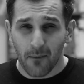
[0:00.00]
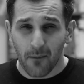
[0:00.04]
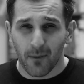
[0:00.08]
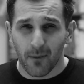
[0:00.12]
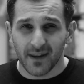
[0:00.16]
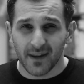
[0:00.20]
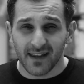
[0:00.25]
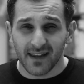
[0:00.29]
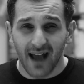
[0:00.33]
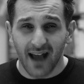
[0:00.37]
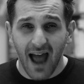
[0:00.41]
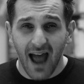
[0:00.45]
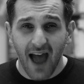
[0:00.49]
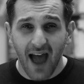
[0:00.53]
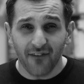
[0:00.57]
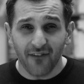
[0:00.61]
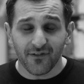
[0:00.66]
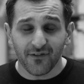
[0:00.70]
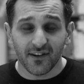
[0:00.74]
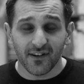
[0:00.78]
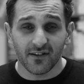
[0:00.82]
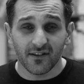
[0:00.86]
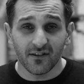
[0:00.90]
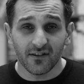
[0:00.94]
But
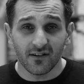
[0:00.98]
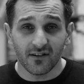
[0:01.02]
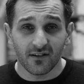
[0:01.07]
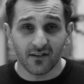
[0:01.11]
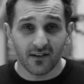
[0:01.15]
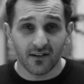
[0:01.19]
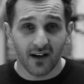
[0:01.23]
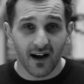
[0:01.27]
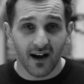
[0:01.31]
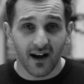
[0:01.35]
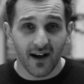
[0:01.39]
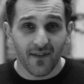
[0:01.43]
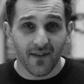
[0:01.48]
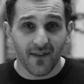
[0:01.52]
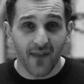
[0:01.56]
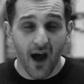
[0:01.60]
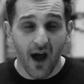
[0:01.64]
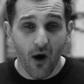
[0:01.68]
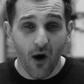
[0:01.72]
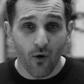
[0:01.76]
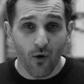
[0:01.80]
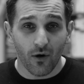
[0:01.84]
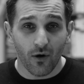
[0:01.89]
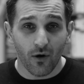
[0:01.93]
after an
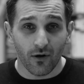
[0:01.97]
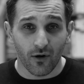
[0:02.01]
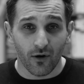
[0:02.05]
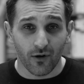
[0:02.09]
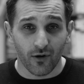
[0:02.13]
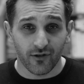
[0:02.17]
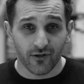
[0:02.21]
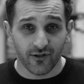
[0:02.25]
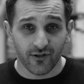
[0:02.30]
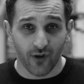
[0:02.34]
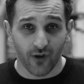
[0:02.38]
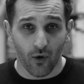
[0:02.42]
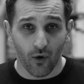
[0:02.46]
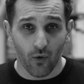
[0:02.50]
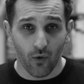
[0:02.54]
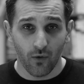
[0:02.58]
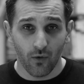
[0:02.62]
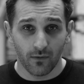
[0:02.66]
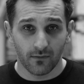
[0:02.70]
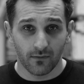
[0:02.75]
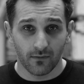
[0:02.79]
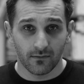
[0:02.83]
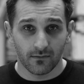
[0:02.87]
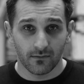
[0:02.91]
hour or so,
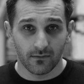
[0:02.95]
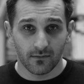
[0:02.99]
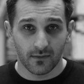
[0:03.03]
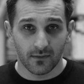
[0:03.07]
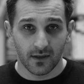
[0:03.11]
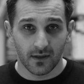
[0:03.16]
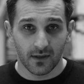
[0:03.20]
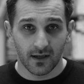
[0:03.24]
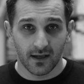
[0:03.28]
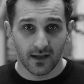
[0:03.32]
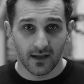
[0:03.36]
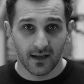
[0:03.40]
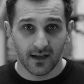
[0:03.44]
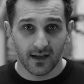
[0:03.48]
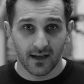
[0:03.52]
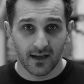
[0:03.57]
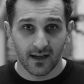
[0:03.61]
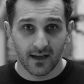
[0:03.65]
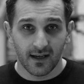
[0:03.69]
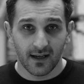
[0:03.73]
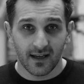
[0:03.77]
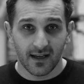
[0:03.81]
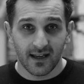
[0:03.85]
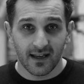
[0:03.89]

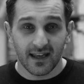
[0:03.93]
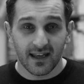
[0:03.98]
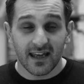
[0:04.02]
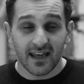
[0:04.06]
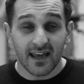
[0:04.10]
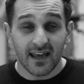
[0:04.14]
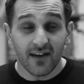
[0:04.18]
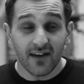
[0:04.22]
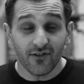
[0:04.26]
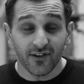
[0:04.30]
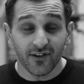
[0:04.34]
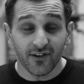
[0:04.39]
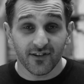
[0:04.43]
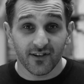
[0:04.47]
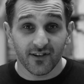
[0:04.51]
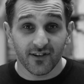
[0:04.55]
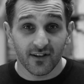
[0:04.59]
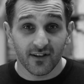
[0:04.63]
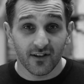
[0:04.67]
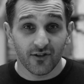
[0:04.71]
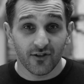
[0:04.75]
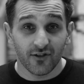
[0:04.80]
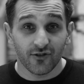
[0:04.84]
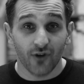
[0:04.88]
he hears
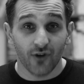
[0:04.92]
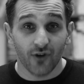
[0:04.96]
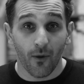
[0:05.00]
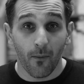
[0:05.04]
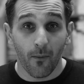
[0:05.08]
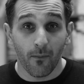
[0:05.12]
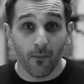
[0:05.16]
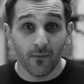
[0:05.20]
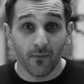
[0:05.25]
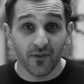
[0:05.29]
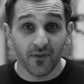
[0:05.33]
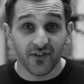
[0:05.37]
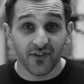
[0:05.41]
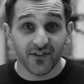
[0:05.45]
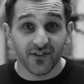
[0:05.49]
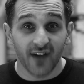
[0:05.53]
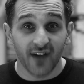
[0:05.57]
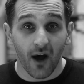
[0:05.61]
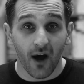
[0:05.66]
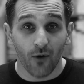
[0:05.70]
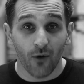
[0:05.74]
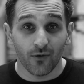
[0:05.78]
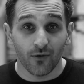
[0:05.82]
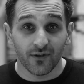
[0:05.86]
some
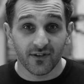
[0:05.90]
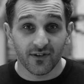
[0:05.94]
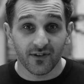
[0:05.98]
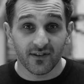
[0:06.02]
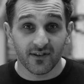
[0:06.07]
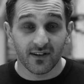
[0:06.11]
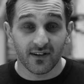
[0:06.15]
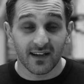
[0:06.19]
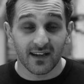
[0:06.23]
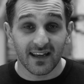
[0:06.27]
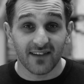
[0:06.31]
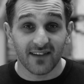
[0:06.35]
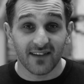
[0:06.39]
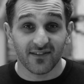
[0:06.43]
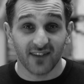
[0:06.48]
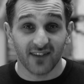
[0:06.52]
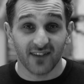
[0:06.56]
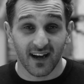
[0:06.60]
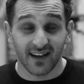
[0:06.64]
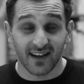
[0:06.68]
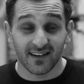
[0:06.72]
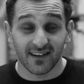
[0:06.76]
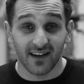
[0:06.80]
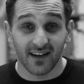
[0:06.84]
sounds
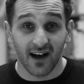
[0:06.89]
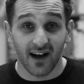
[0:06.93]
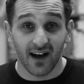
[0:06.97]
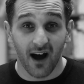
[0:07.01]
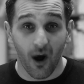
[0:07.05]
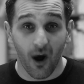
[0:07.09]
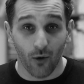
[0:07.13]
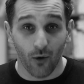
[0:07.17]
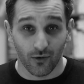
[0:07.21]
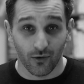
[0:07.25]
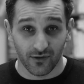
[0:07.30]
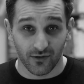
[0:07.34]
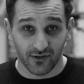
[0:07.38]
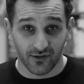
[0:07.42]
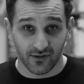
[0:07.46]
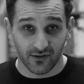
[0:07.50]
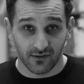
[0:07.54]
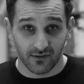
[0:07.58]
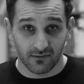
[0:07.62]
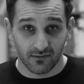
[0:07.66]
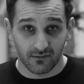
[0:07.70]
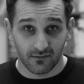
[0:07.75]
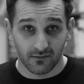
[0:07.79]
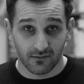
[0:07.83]
inside the house,
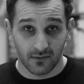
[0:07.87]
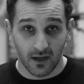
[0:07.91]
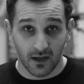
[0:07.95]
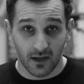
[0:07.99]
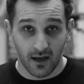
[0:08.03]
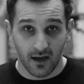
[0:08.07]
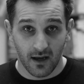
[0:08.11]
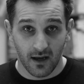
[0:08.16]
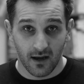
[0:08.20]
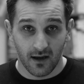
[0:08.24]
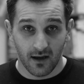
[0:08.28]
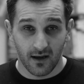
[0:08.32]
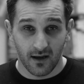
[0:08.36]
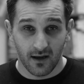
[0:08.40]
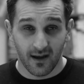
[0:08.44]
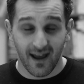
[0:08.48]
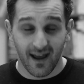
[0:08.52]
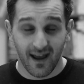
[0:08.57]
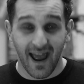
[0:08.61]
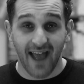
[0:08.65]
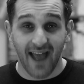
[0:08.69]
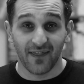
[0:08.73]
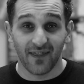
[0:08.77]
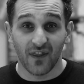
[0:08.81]

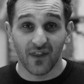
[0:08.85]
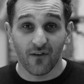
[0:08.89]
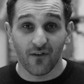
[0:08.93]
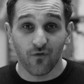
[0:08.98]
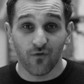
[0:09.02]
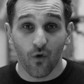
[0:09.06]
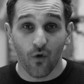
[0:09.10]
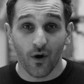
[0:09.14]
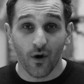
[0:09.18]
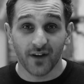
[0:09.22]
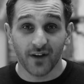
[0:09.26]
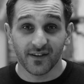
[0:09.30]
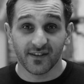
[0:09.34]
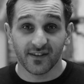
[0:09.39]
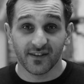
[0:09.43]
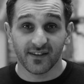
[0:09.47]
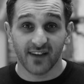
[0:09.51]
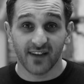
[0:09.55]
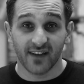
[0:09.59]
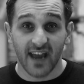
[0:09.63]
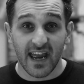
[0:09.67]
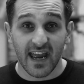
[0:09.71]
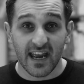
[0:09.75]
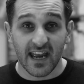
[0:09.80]
and the voice
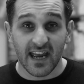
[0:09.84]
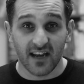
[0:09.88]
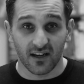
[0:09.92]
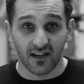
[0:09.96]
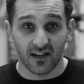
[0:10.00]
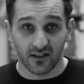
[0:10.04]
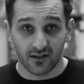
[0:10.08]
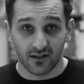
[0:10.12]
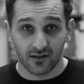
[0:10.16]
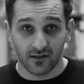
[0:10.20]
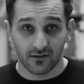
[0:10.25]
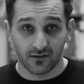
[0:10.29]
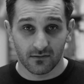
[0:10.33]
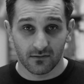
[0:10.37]
saying,